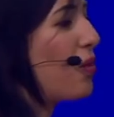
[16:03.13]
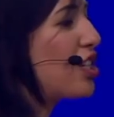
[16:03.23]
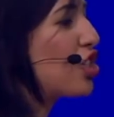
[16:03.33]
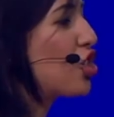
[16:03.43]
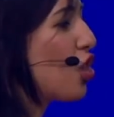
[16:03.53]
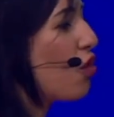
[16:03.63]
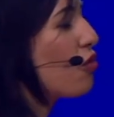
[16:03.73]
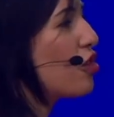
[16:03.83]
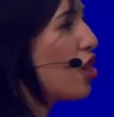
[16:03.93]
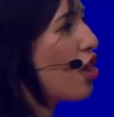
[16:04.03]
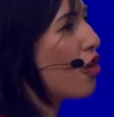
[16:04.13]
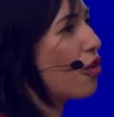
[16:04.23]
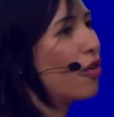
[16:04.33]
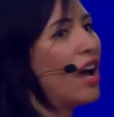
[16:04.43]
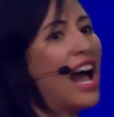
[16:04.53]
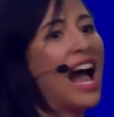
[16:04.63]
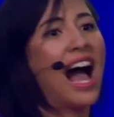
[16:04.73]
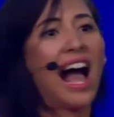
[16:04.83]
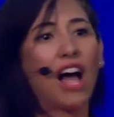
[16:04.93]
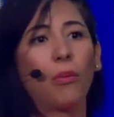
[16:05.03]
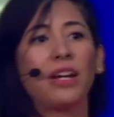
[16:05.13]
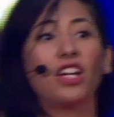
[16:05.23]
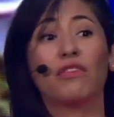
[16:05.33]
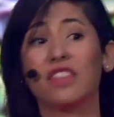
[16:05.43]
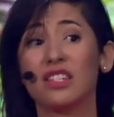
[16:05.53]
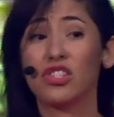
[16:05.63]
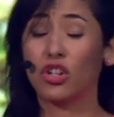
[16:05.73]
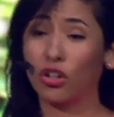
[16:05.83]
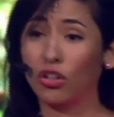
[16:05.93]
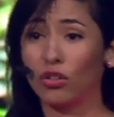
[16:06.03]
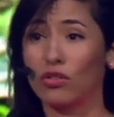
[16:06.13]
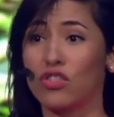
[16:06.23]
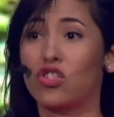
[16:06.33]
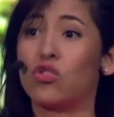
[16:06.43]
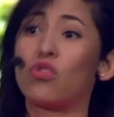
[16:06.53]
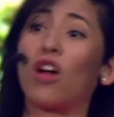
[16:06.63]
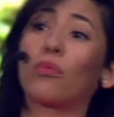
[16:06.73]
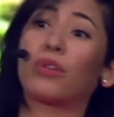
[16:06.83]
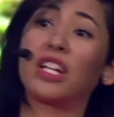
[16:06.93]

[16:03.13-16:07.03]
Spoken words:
don't know how many of these girls do not reach